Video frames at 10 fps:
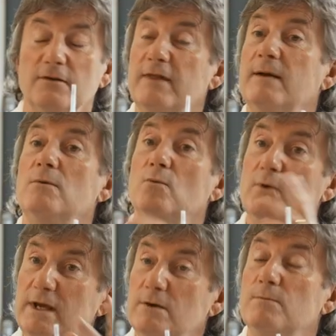then
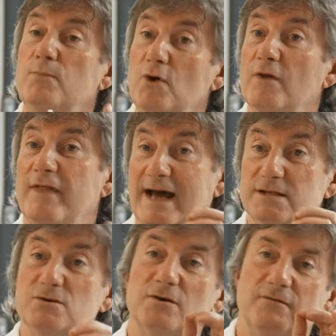we can put that
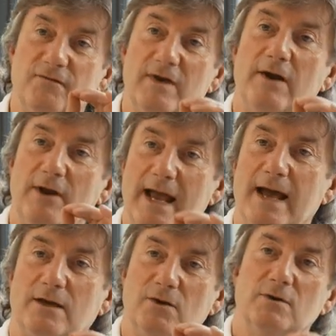sort of very
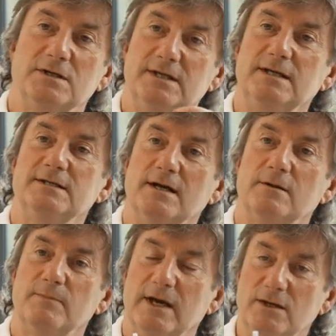accurate
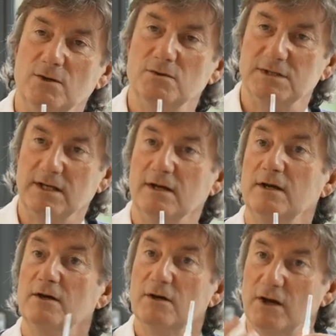detail by using
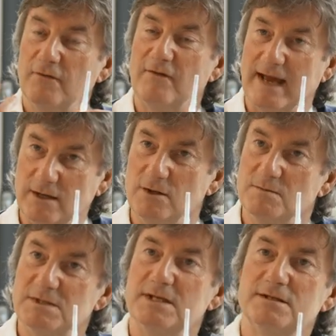a vacuum
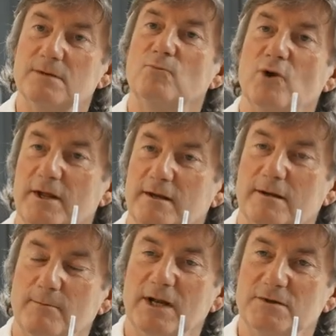system rather than a
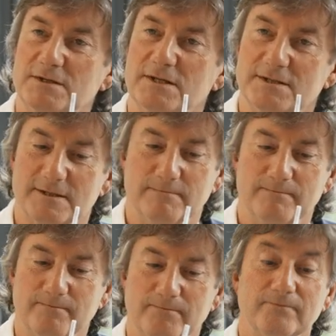blow system.
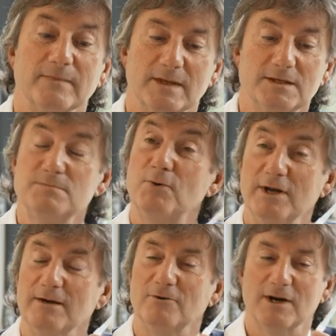It's
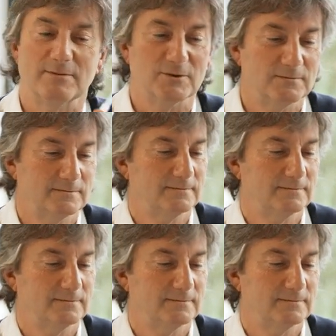pretty incredible.